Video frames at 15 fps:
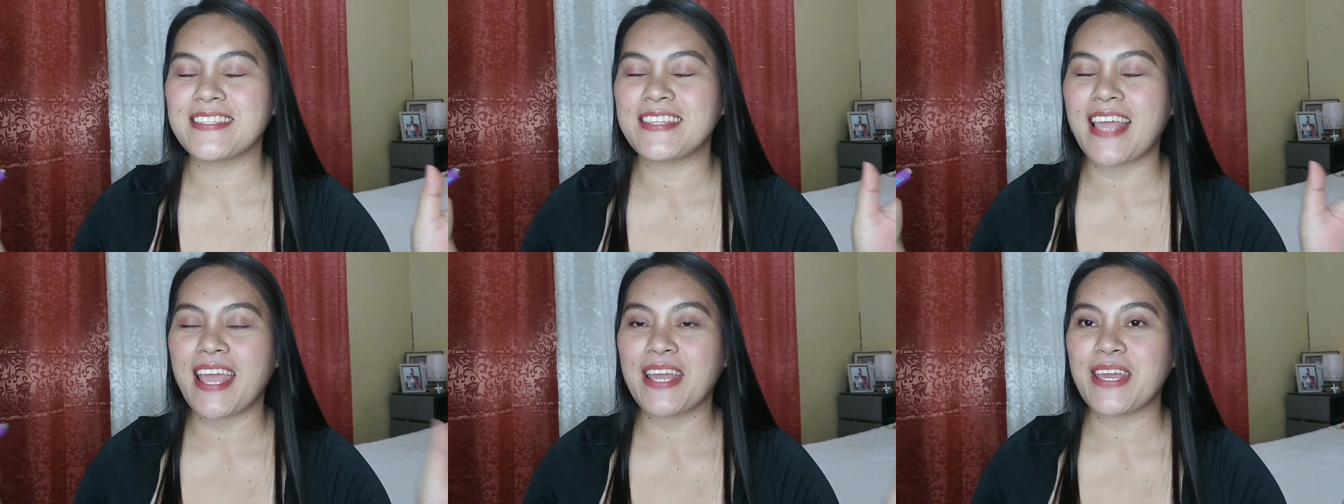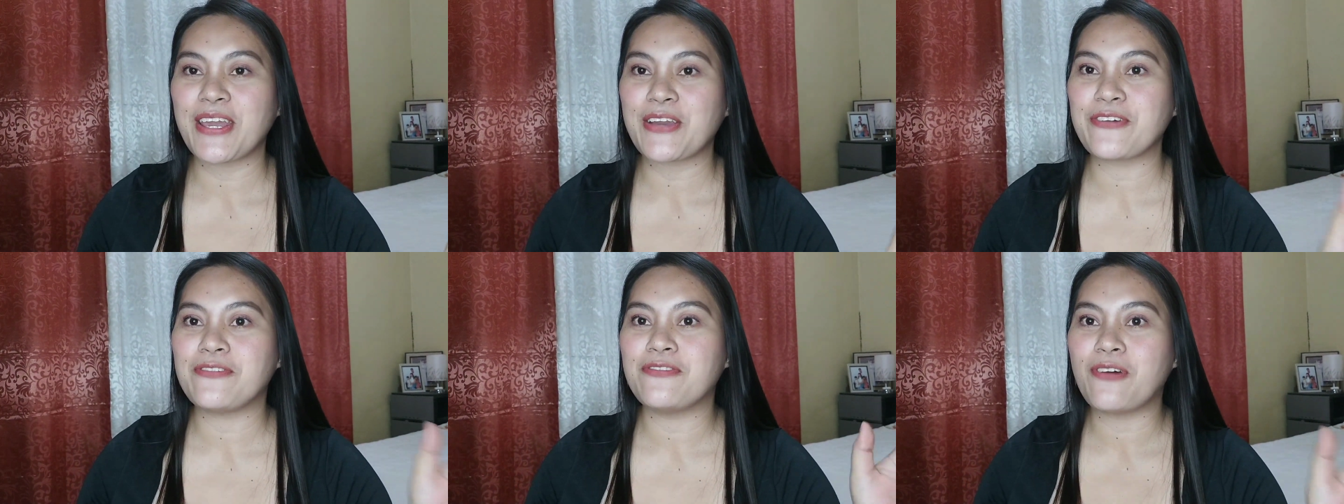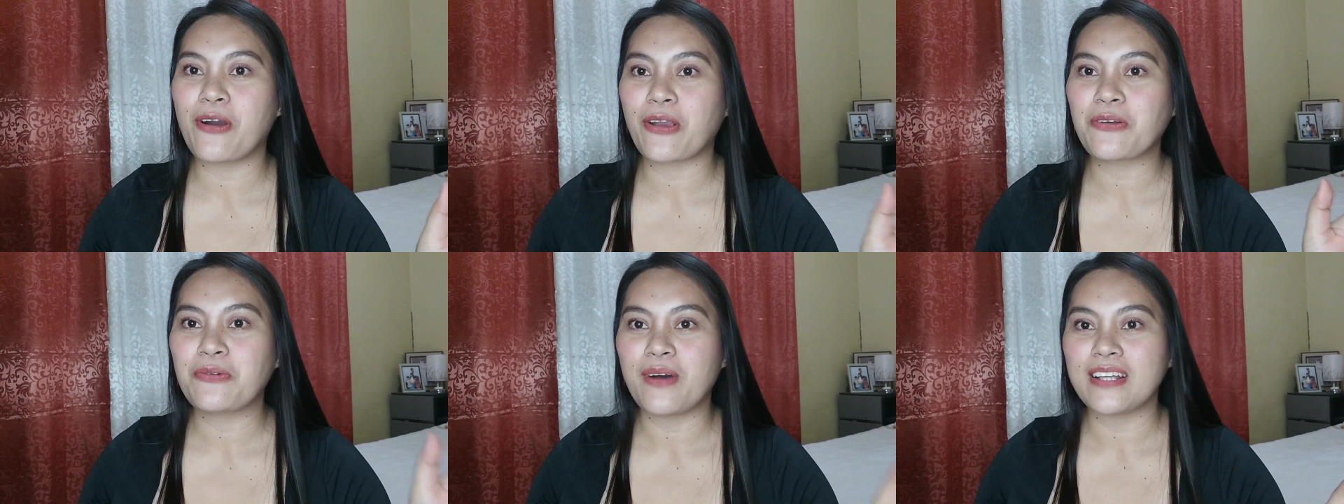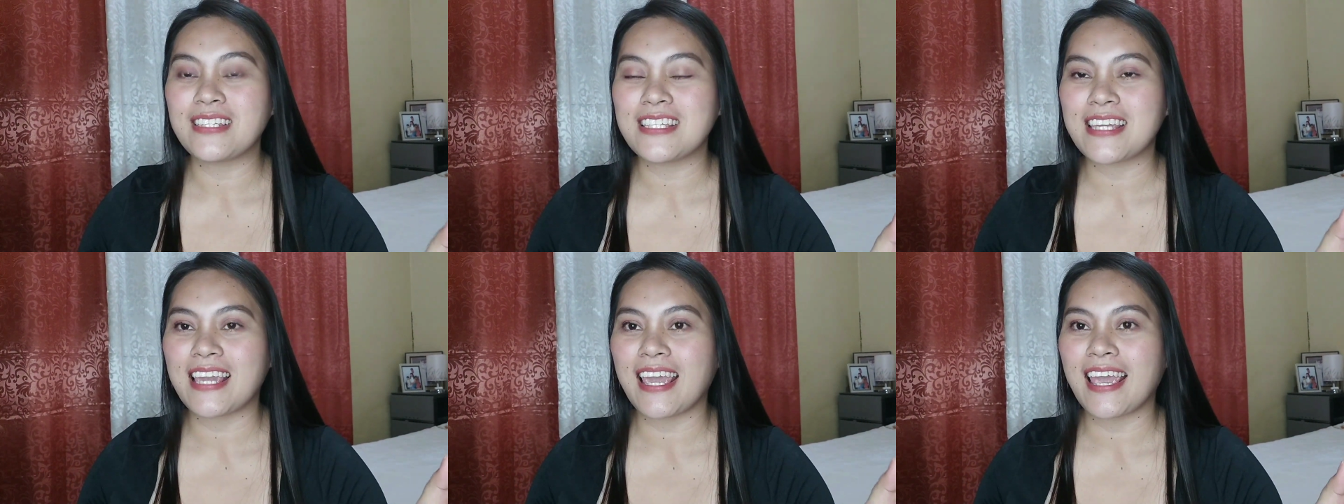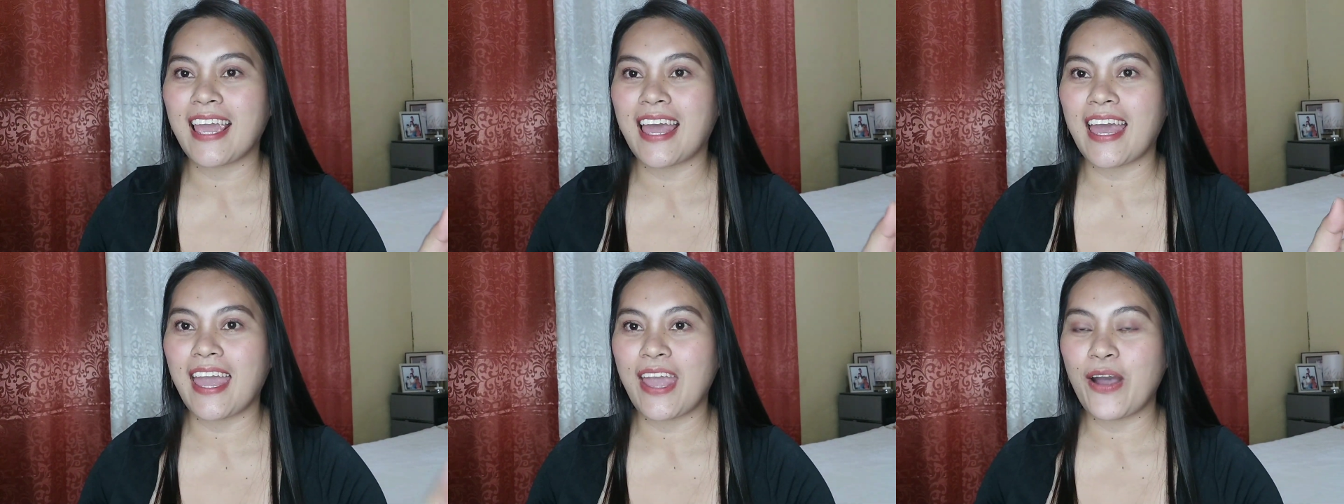Thank you for watching.
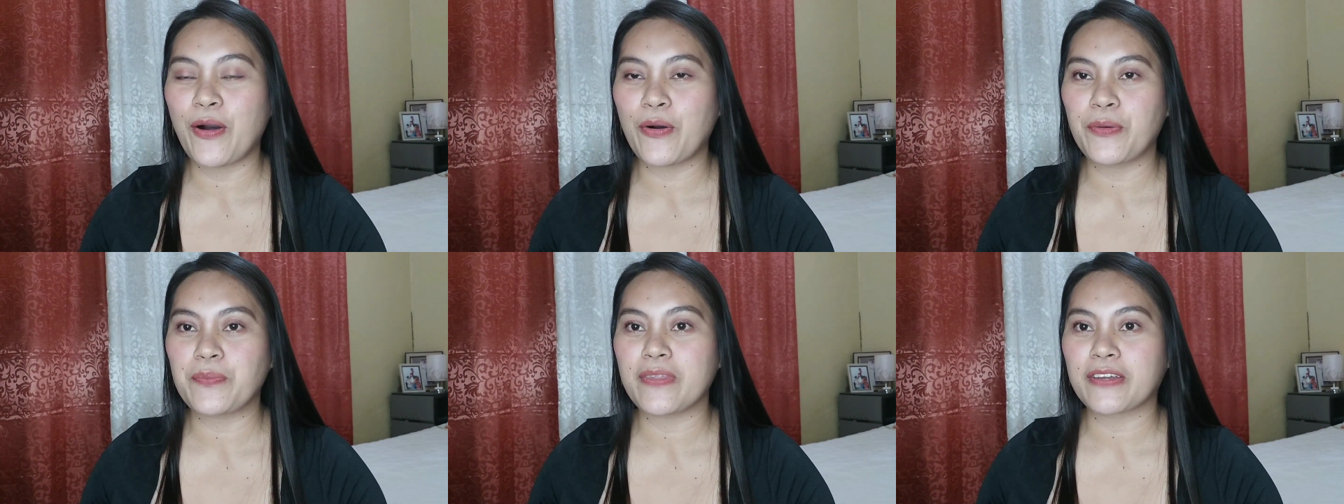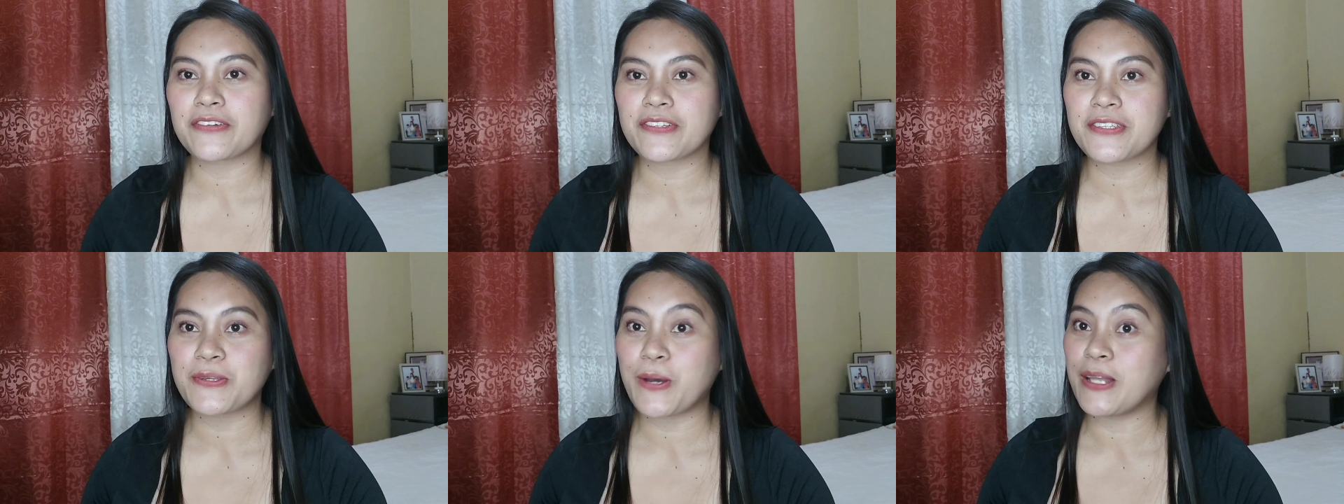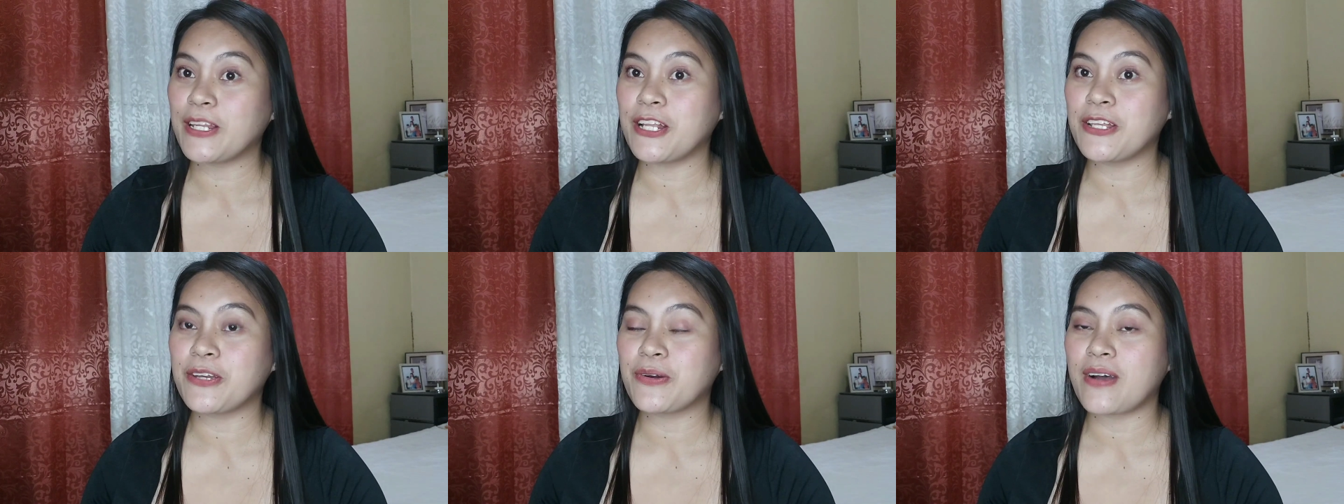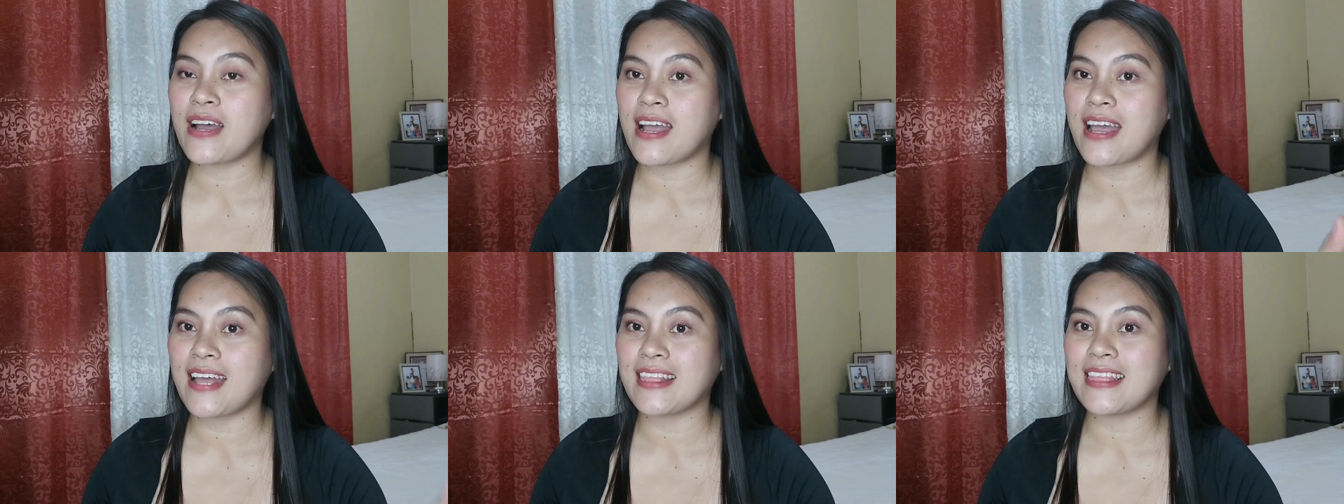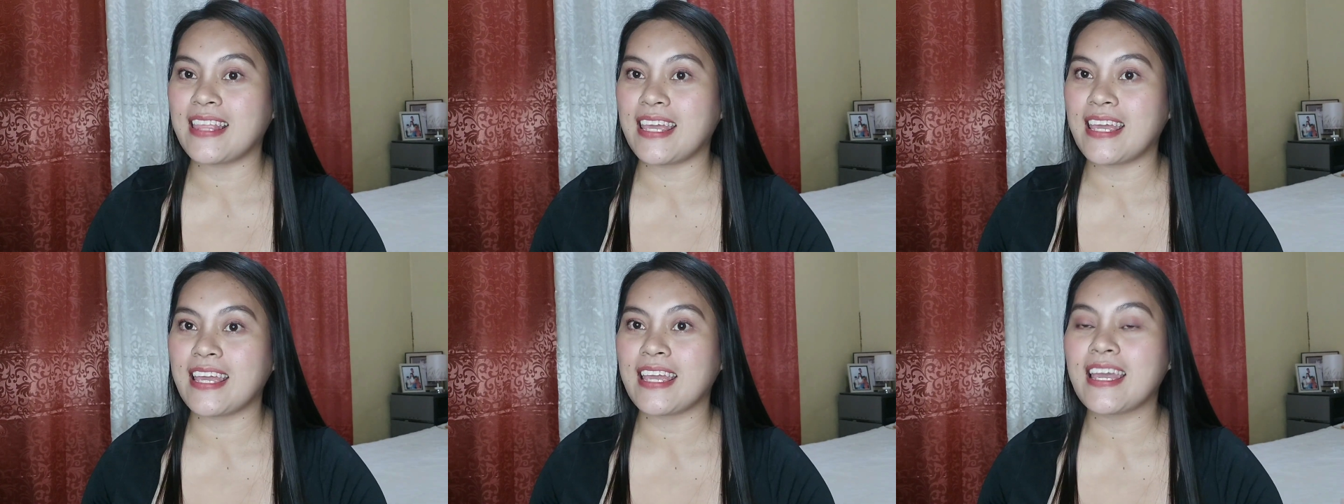I hope nagustuhan ninyo ang
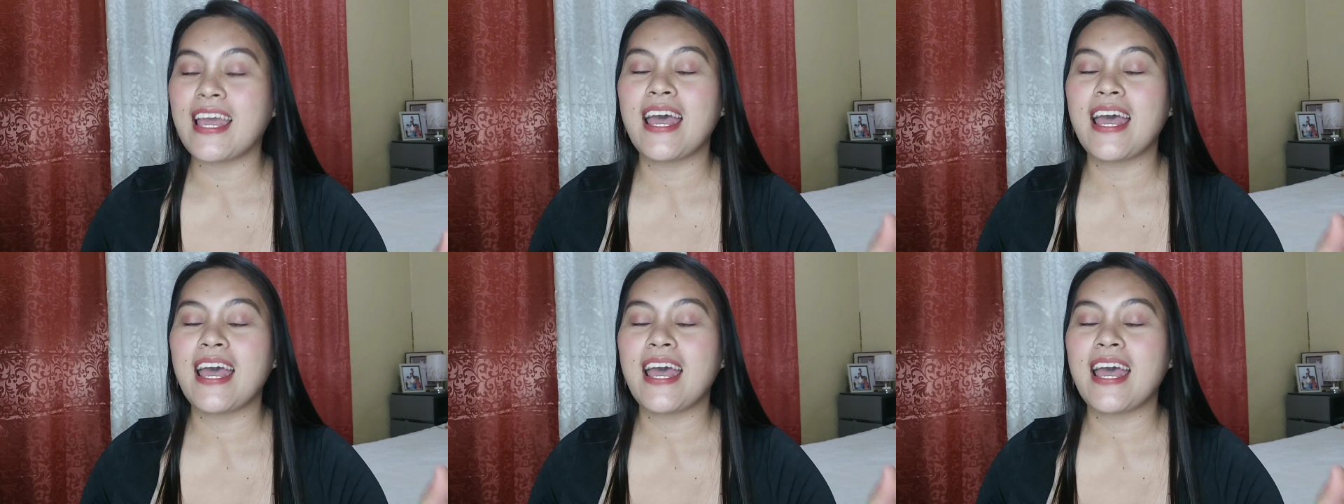ating